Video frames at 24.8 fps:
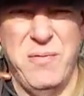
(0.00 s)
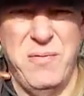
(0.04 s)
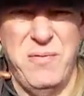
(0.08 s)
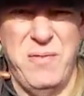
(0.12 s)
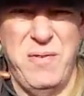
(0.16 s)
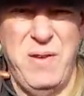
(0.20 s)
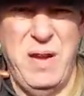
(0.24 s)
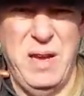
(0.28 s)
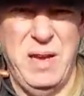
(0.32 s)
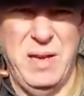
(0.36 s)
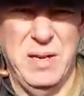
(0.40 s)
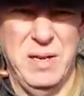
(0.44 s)

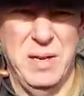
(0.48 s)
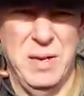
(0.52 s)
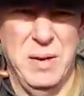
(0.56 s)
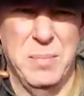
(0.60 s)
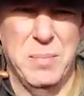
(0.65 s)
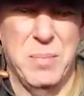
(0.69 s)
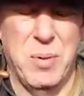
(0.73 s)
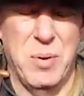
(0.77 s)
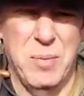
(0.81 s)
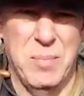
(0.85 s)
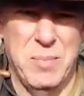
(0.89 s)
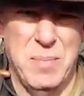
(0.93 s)
feet
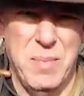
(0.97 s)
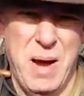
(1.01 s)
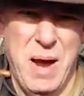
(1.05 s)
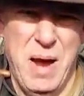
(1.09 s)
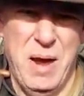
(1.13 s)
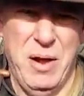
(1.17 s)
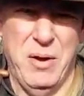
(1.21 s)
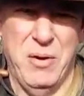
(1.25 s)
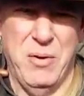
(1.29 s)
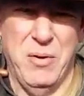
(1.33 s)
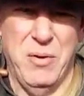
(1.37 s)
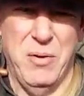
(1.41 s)
per
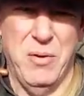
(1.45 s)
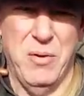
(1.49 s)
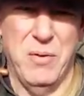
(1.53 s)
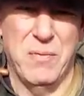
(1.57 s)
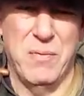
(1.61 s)
mile